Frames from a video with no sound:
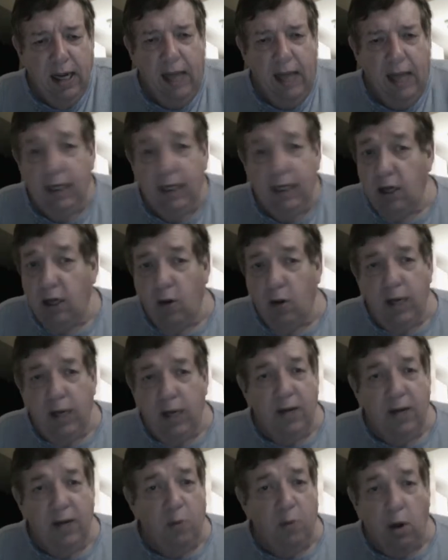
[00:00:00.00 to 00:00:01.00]
I didn't go
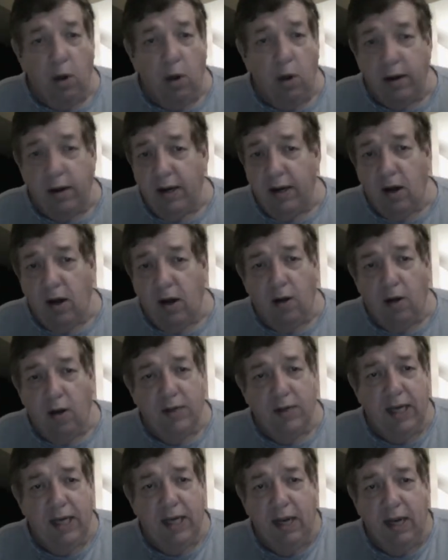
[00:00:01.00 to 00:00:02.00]
in the water at all
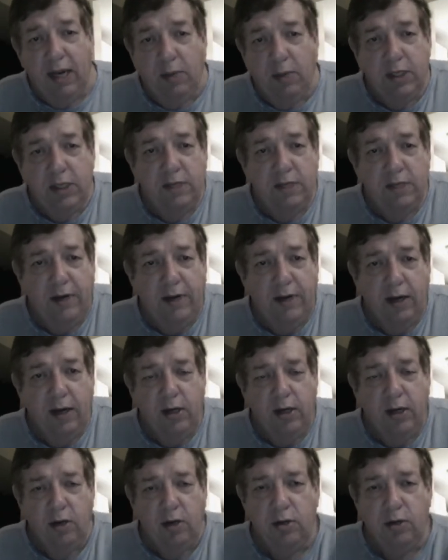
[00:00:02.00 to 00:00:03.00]
today, which is very
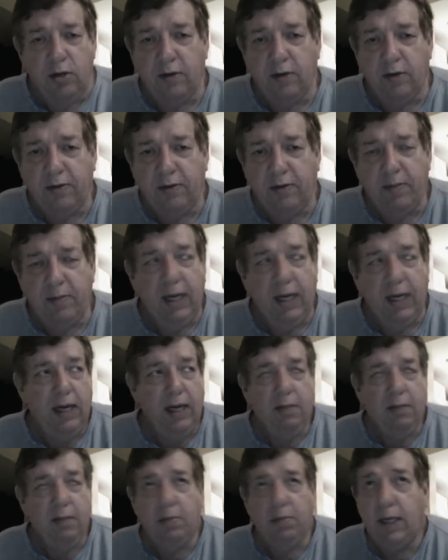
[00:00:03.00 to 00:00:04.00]
unusual for me,
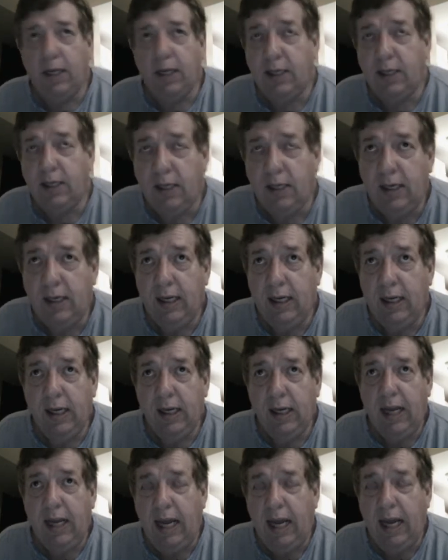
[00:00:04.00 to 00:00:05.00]
but uh,
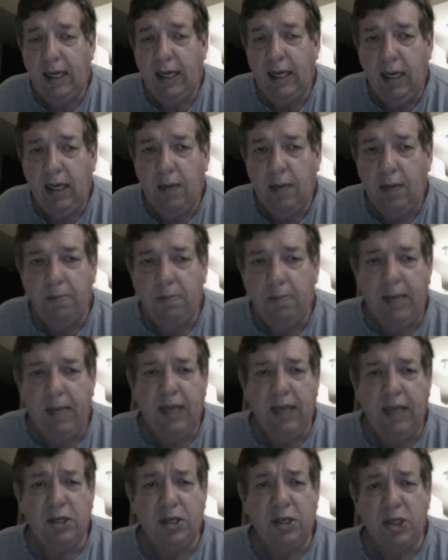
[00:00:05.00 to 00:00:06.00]
I had to get up and
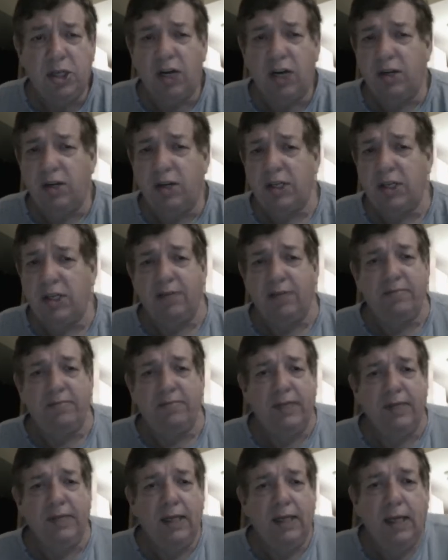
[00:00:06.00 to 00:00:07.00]
make it to church. And
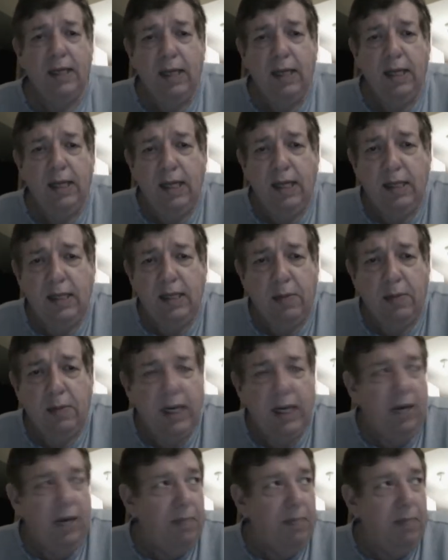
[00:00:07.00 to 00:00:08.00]
then when I
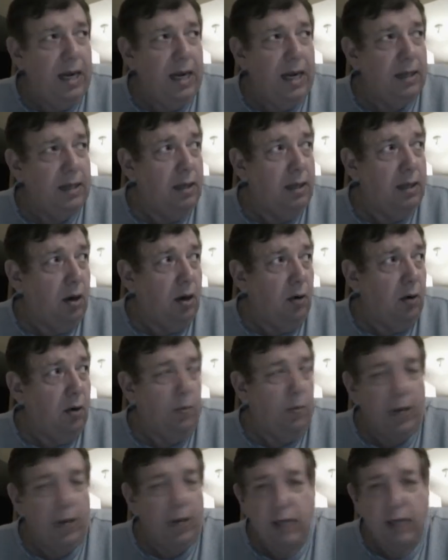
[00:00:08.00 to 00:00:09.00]
came back, the
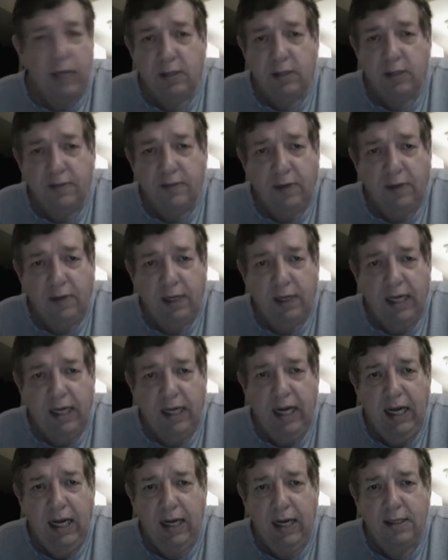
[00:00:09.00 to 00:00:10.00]
whole place was full of
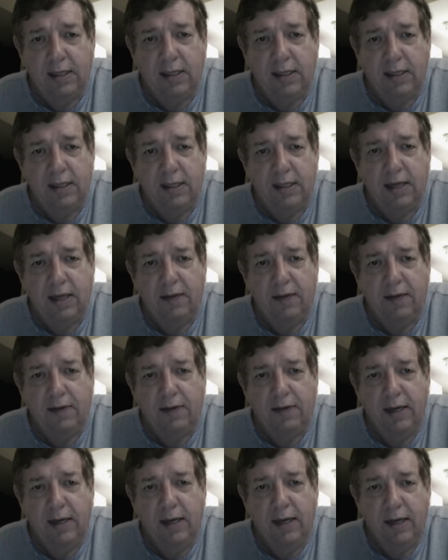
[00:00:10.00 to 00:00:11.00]
kids and stuff.
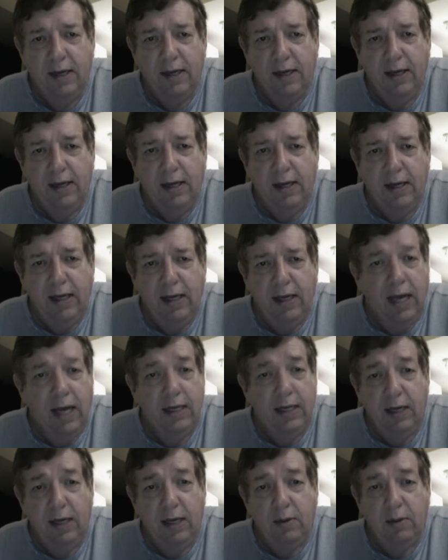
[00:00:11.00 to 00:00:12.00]
And I
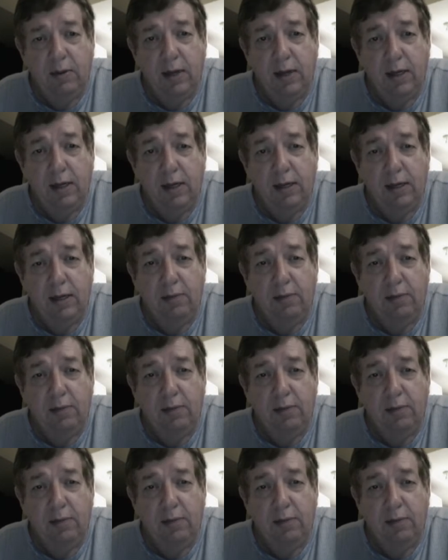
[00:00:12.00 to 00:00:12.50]
tell you what,